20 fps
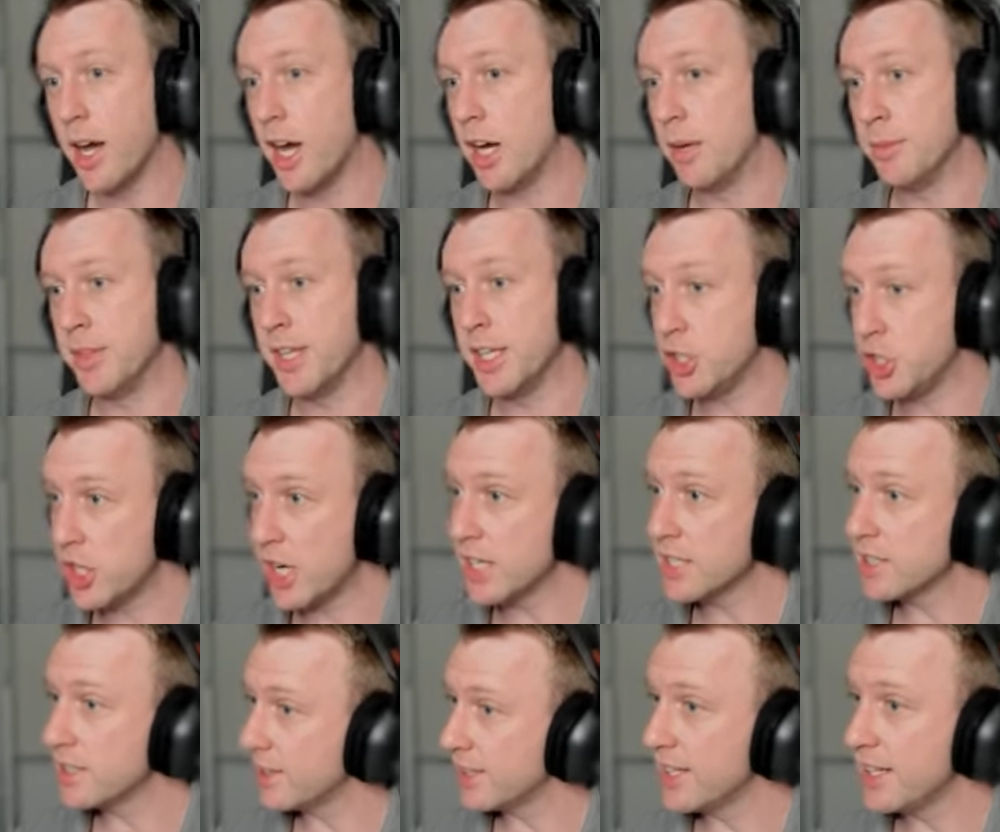They're
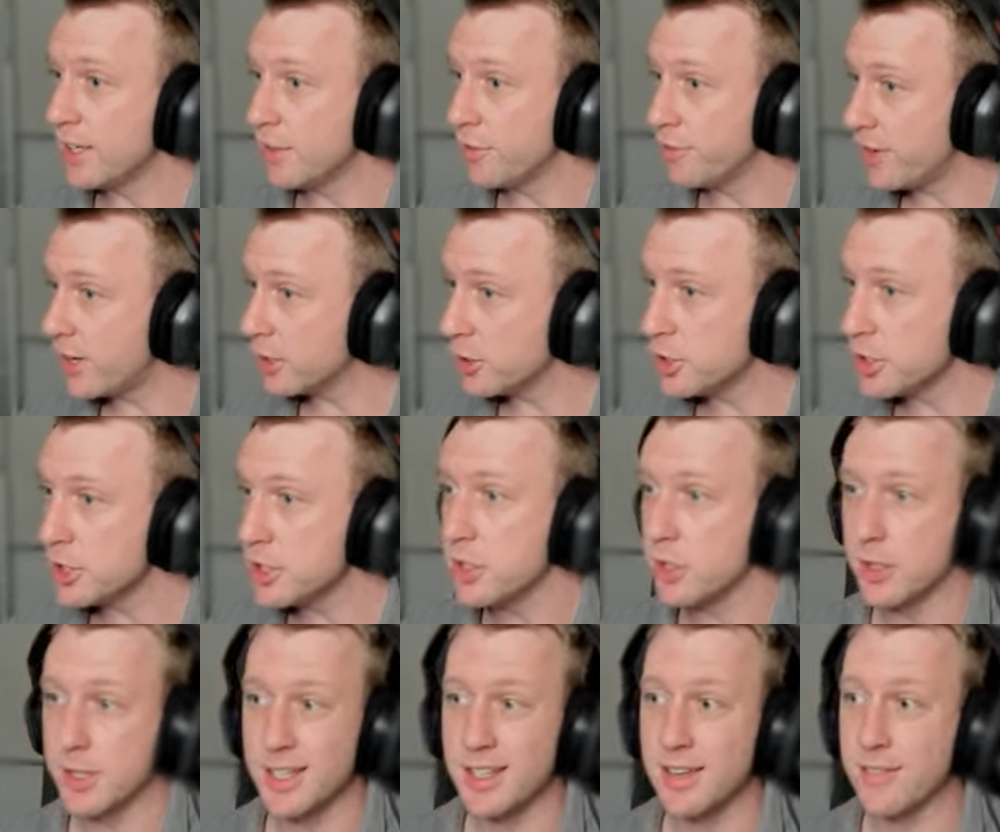just linear functions.
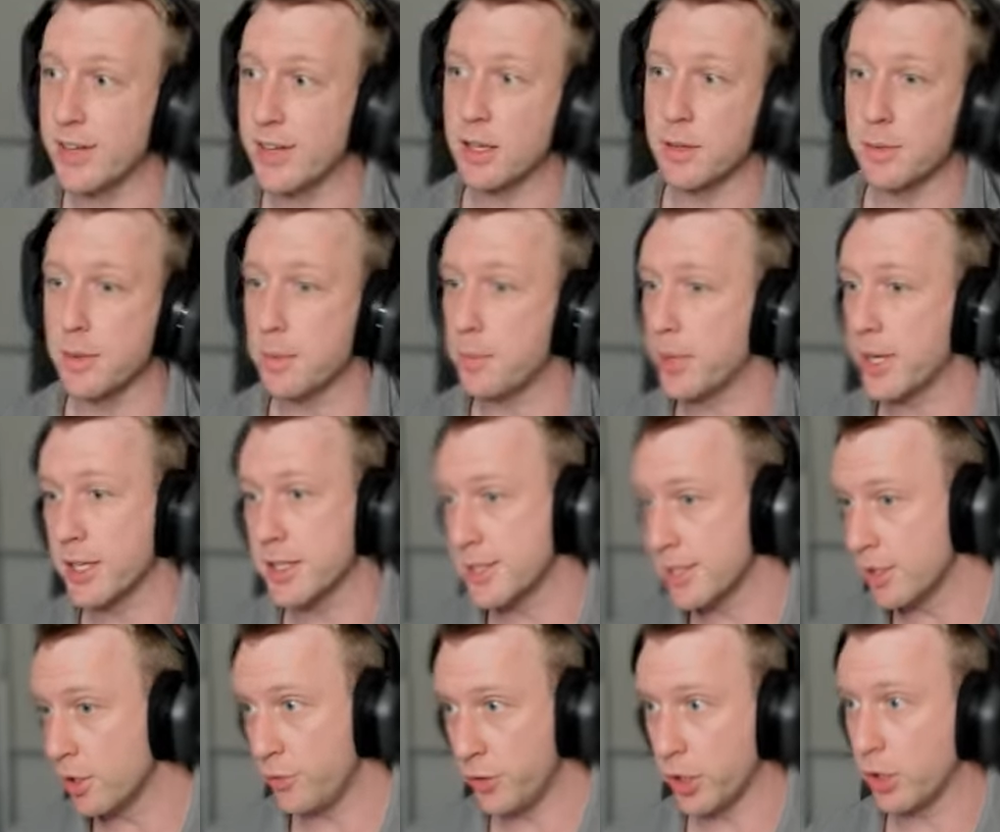You could develop them by
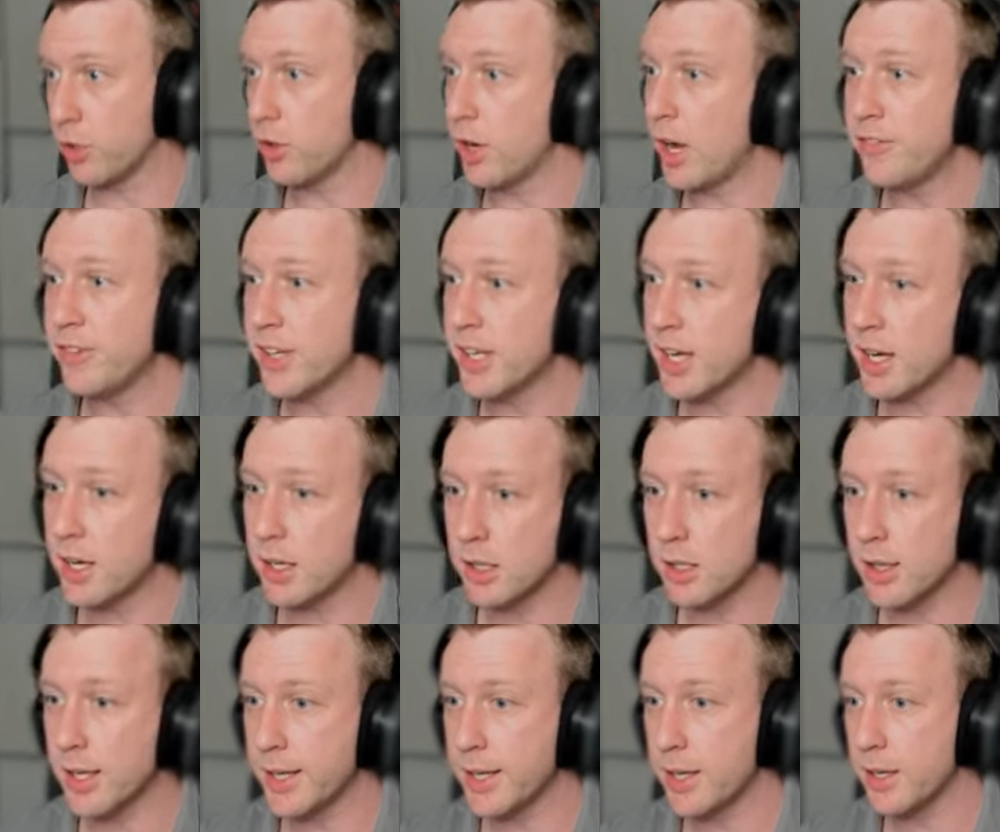yourself on a graphing
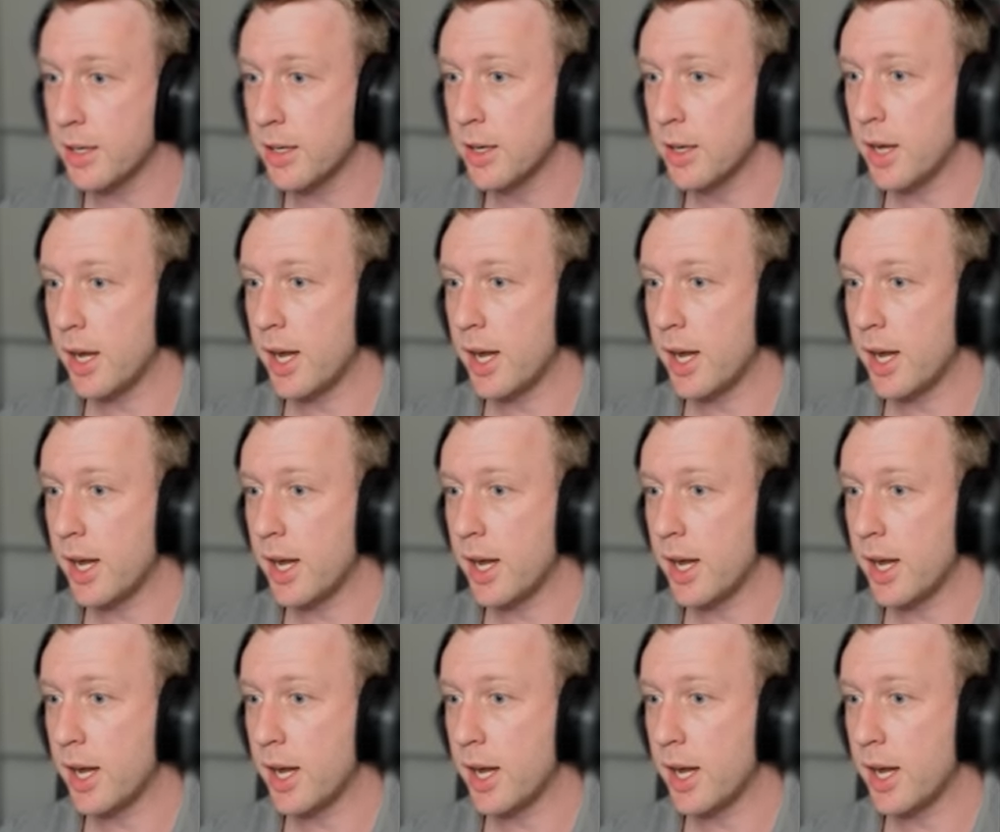calculator.